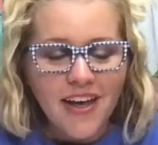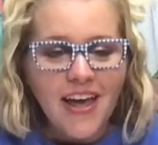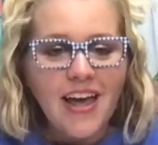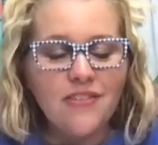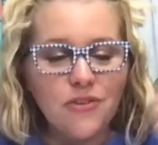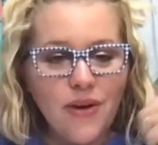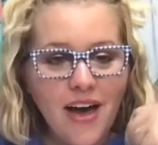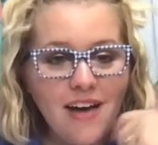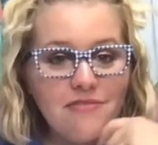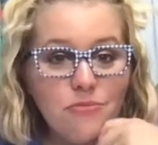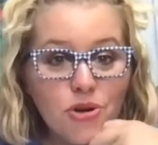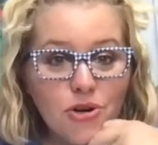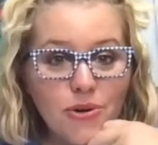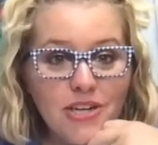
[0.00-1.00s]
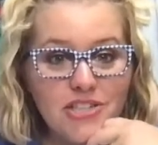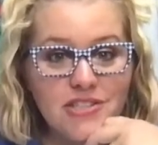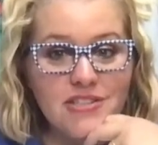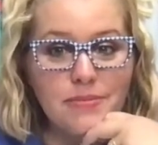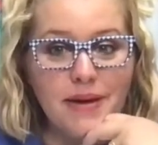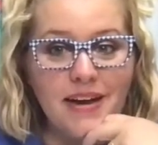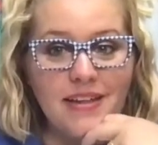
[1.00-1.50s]
If you have more questions
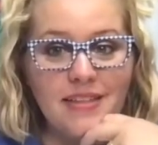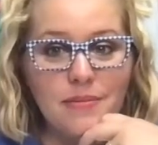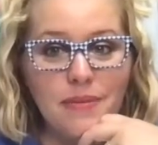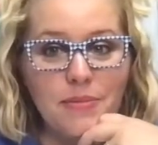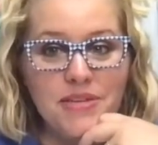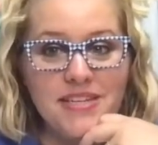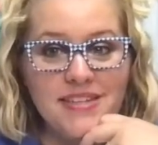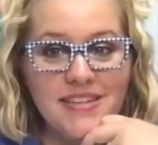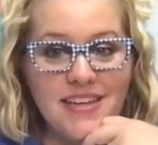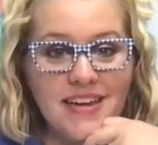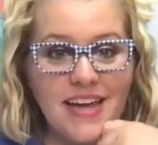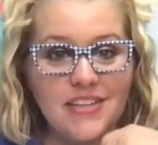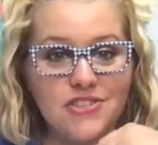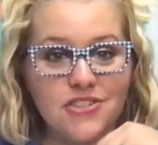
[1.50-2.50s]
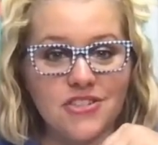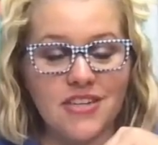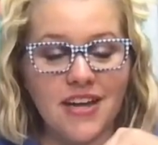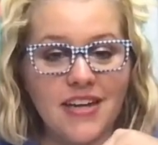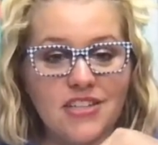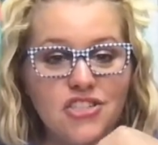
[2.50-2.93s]
about it that maybe didn't get answered tonight,